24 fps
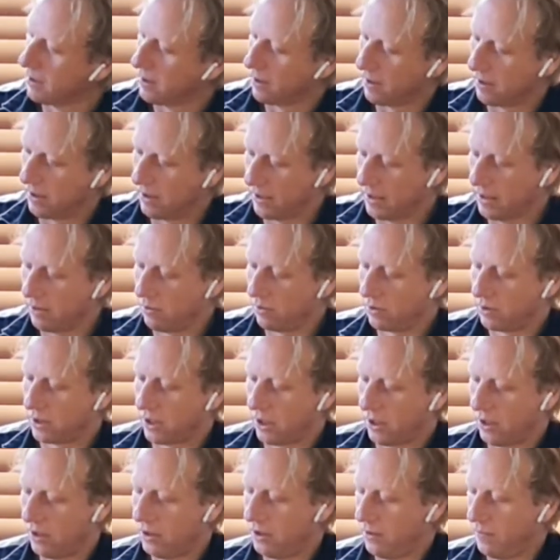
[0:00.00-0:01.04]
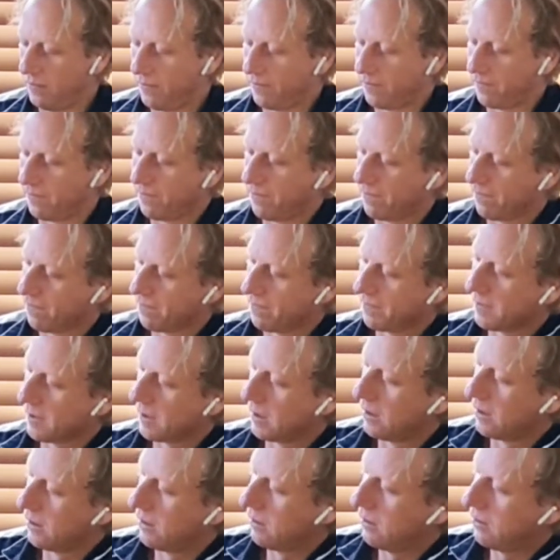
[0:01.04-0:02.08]
Now that would go
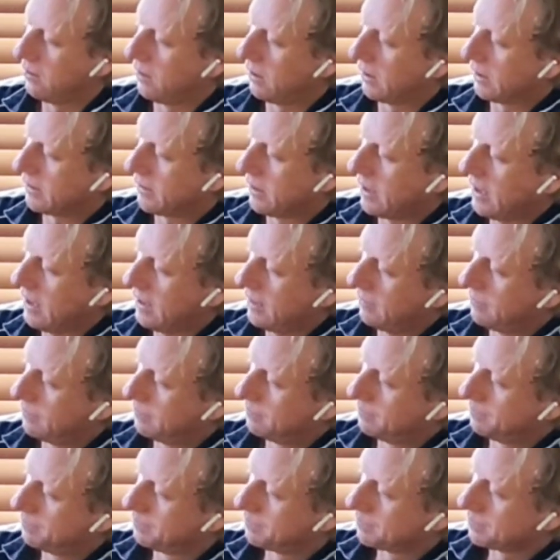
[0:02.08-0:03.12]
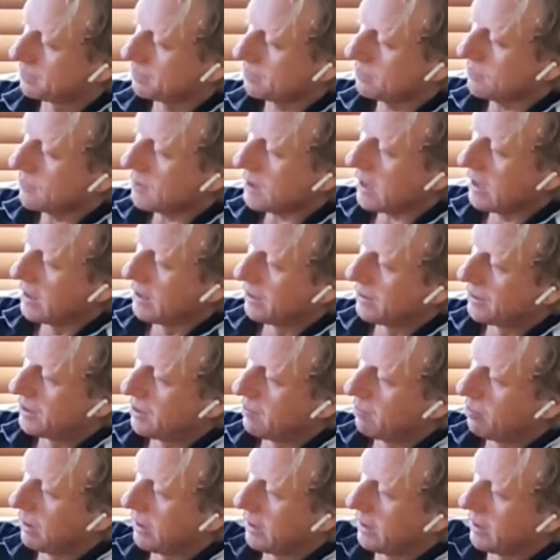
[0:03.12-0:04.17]
like that, and the
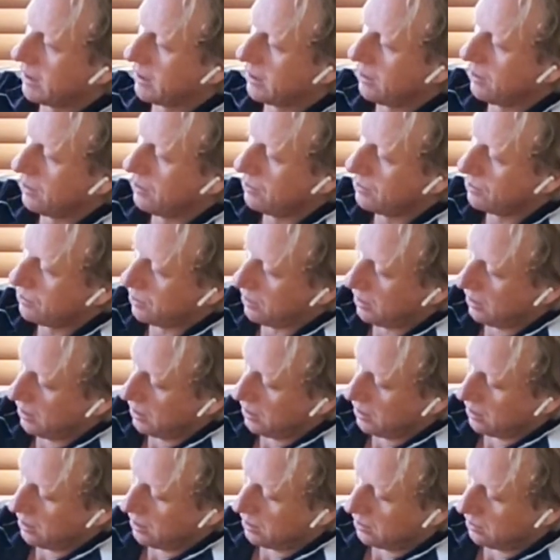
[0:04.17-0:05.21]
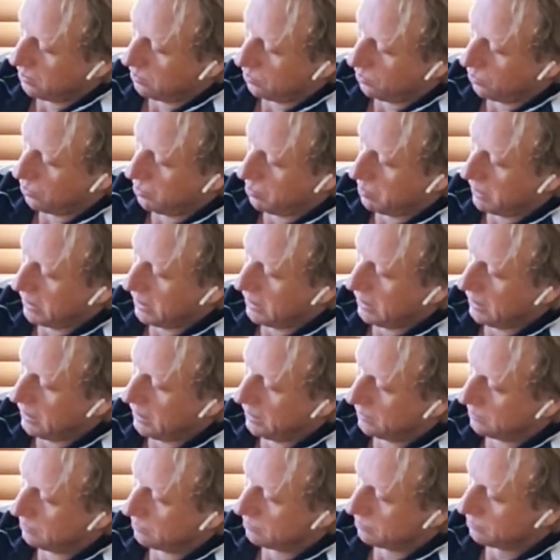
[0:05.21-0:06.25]
template you use would be
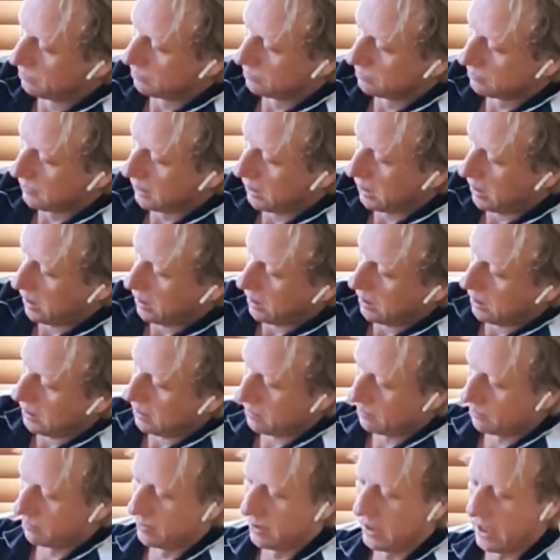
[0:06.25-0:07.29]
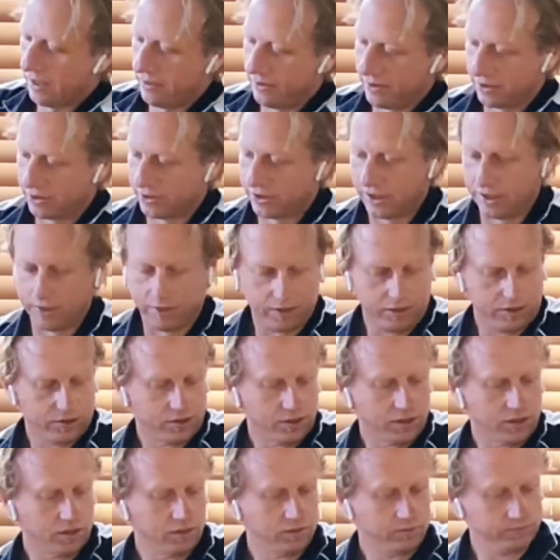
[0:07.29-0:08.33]
cut in the centre.
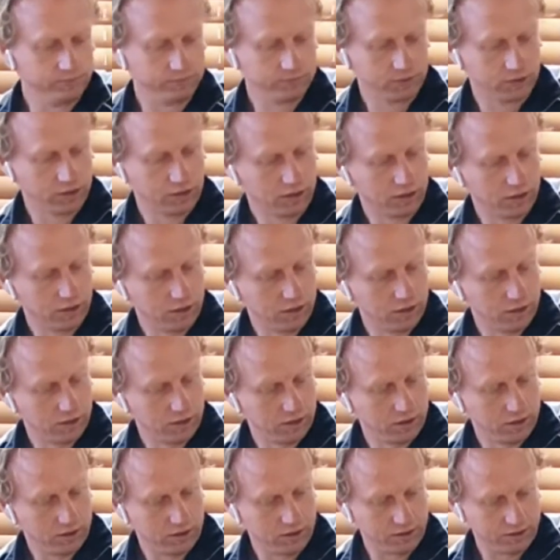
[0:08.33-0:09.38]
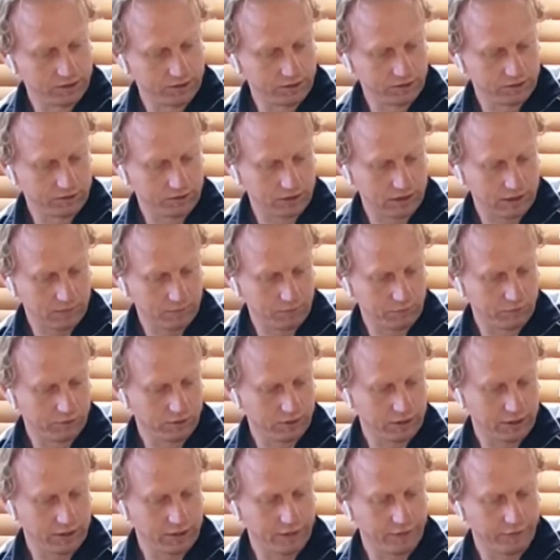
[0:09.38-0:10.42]
So as an example,
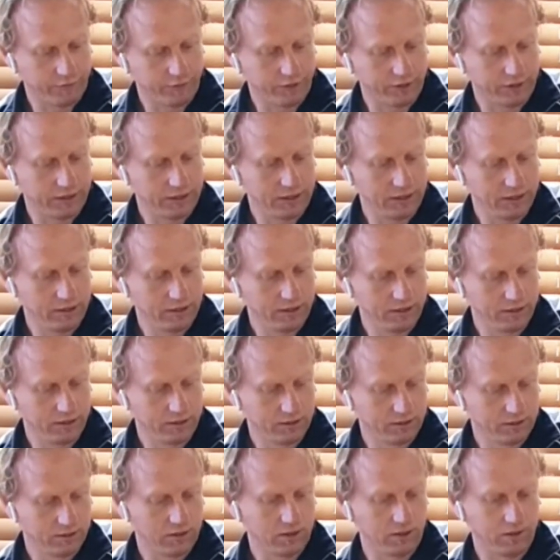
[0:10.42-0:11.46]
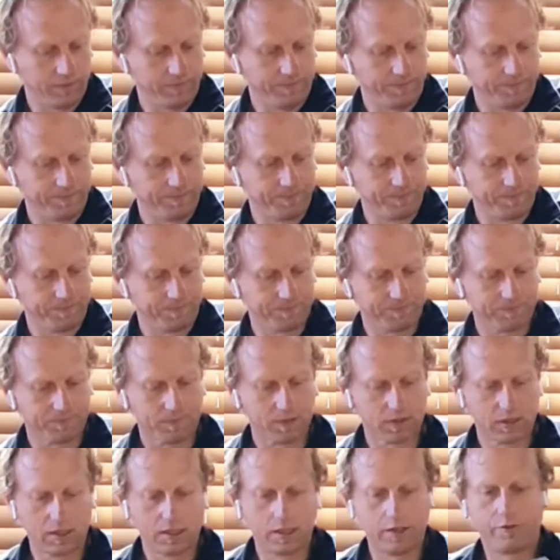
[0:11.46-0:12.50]
I don't have one here.
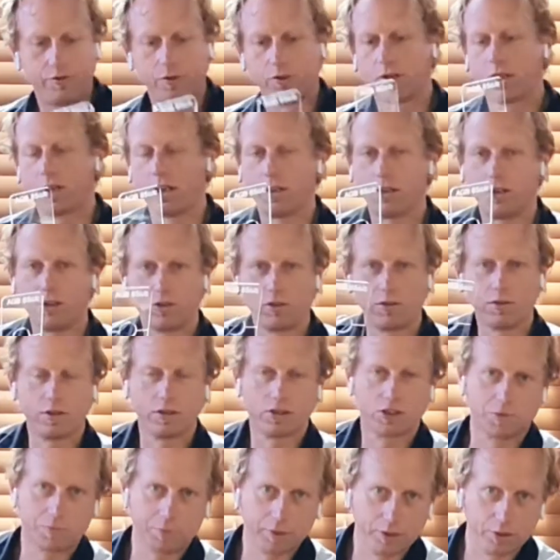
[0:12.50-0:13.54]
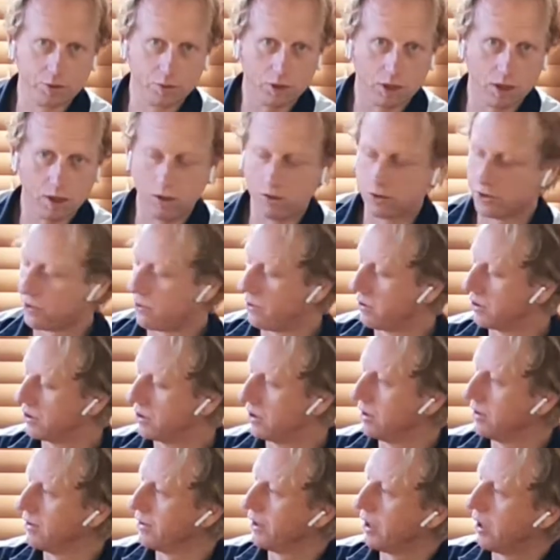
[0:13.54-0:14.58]
If you're going to do the spindle holes or the
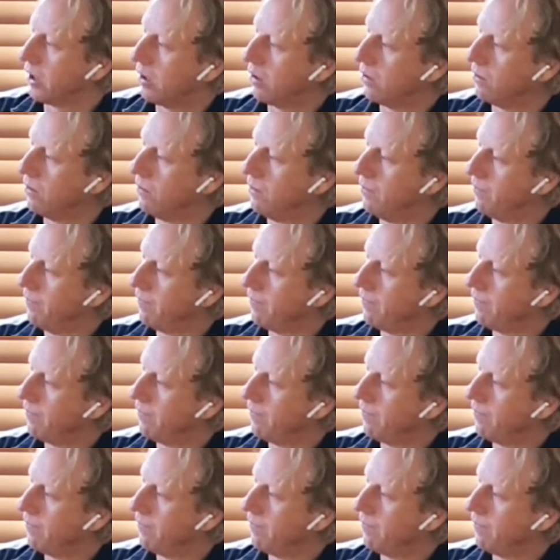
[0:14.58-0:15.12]
cylinder hole,